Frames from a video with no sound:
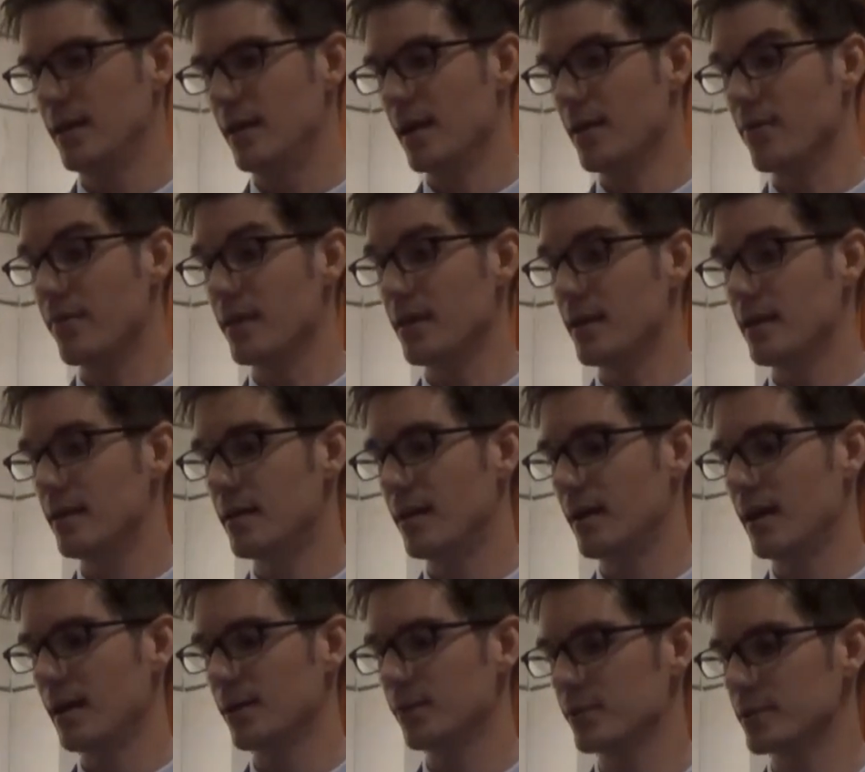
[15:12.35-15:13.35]
and then
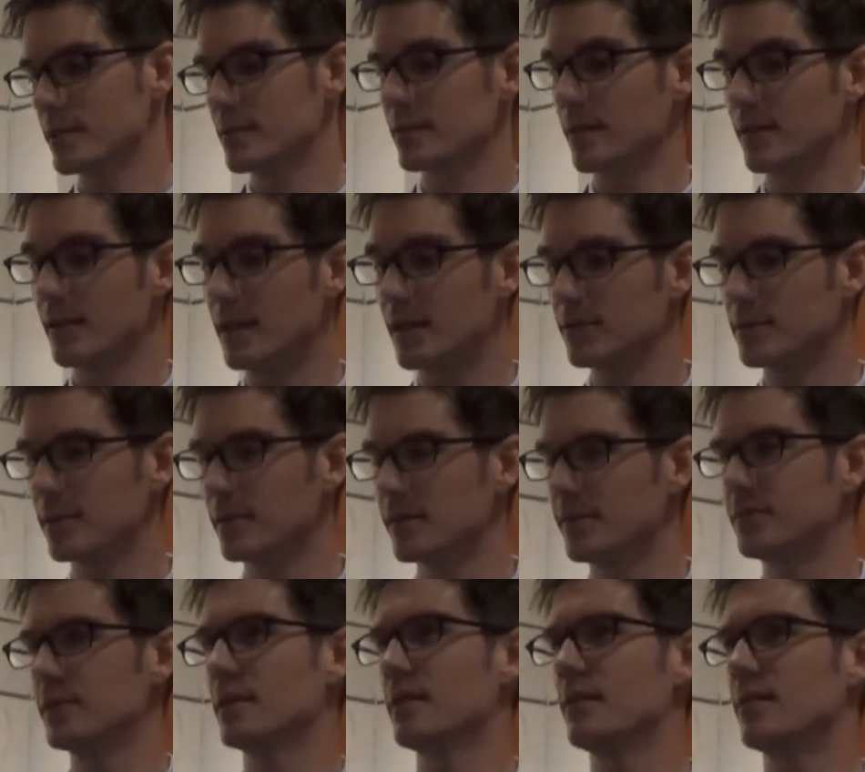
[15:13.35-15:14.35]
I wasn't allowed to
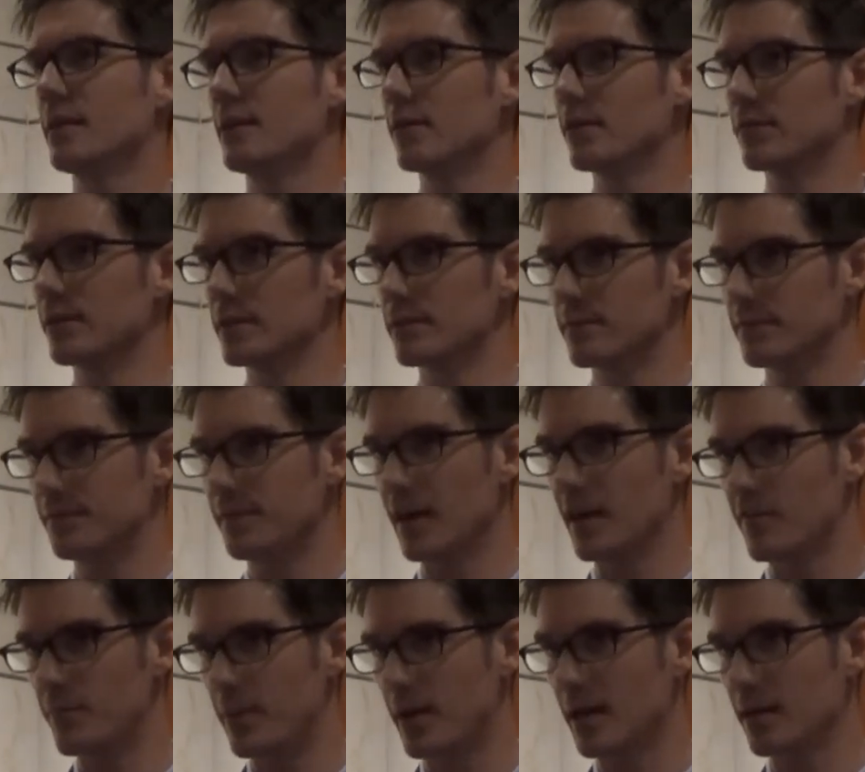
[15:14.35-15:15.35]
lift anything over
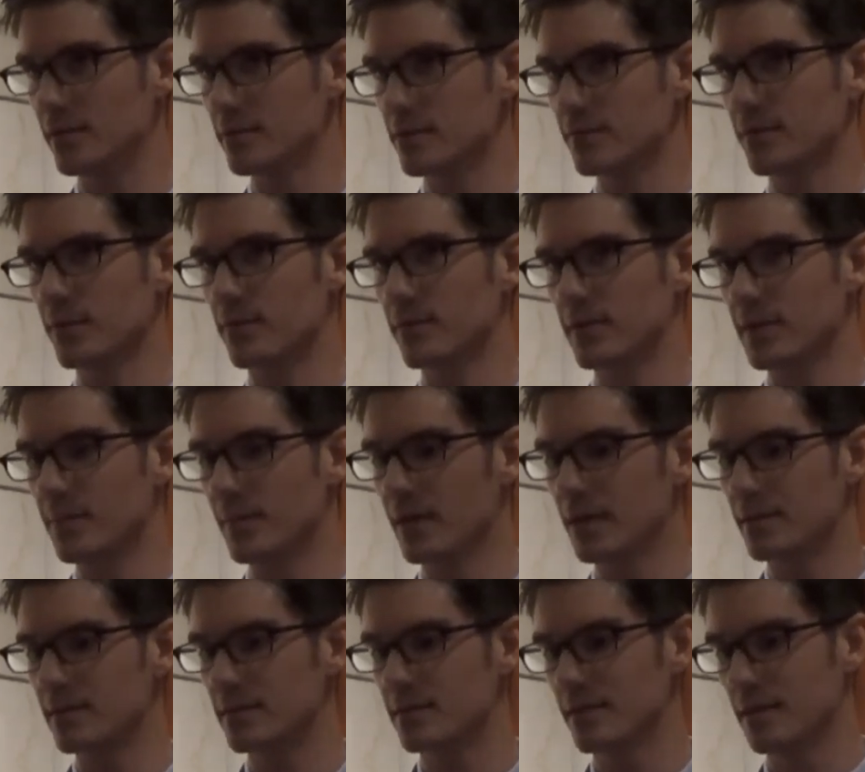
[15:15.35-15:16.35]
5 pounds for 3
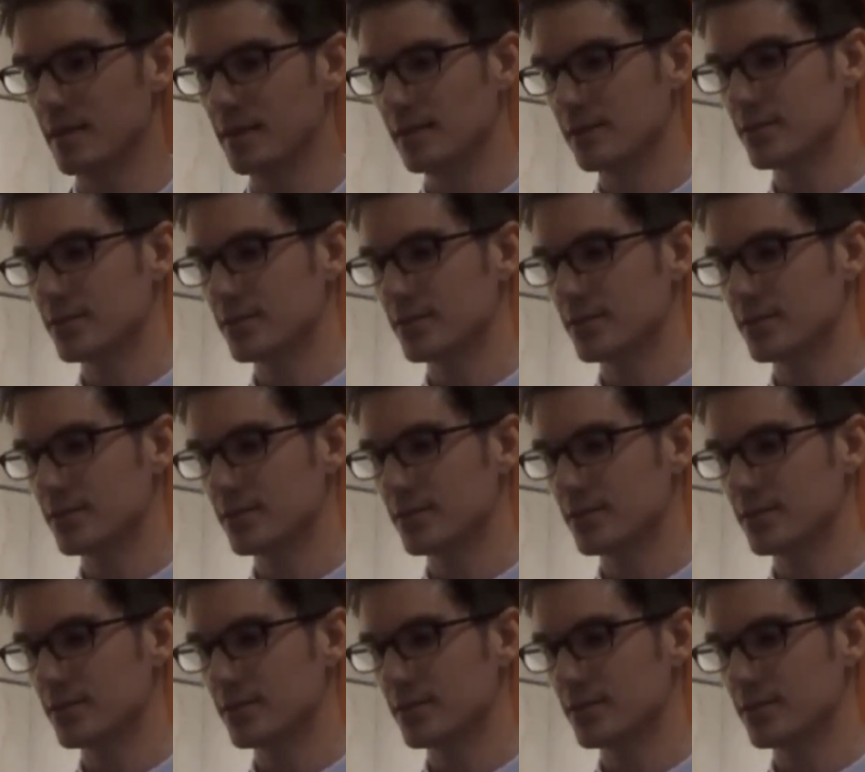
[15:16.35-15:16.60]
months.